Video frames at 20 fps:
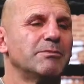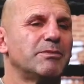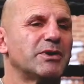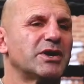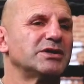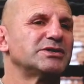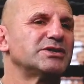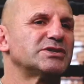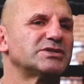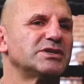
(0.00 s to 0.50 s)
But I
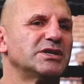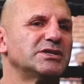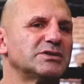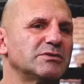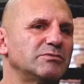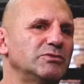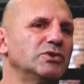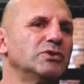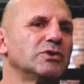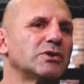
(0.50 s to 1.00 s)
just said to
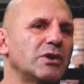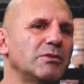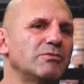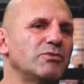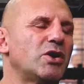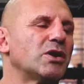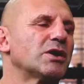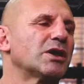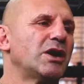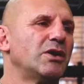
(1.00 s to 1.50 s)
them, look, I'm
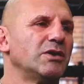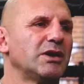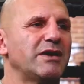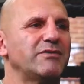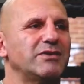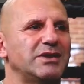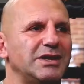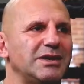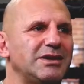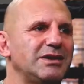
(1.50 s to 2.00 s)
not going over
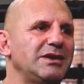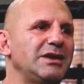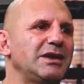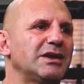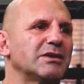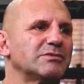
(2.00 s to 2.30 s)
the kick.